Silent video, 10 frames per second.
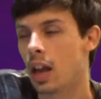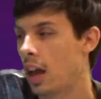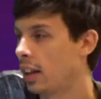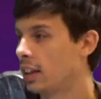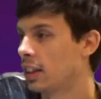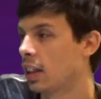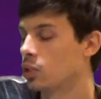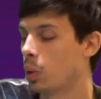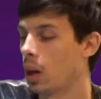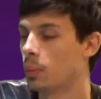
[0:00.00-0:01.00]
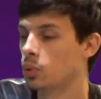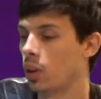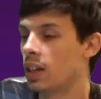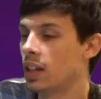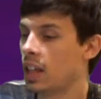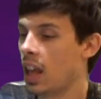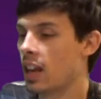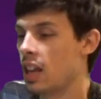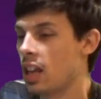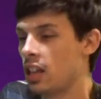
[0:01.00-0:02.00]
And I think that's what I'm trying to
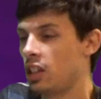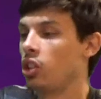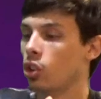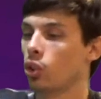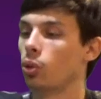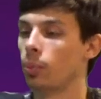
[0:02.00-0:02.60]
get here,